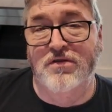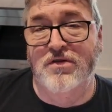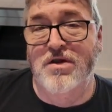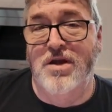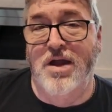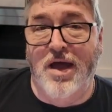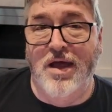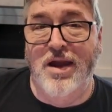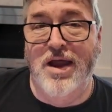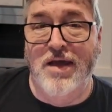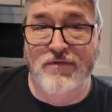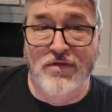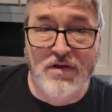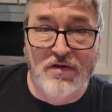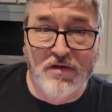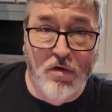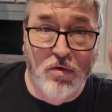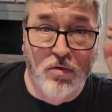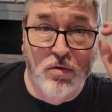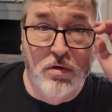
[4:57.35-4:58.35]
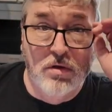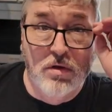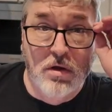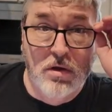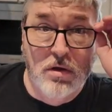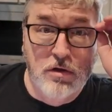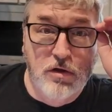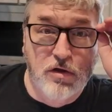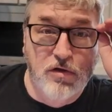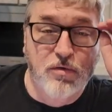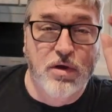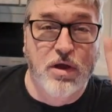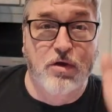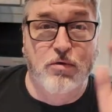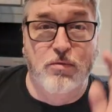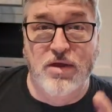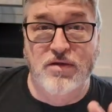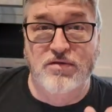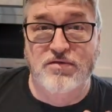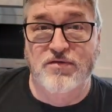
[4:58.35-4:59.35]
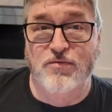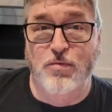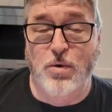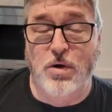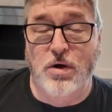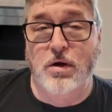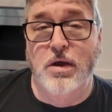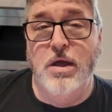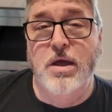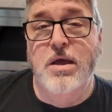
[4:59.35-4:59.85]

not have its own unique reservoir.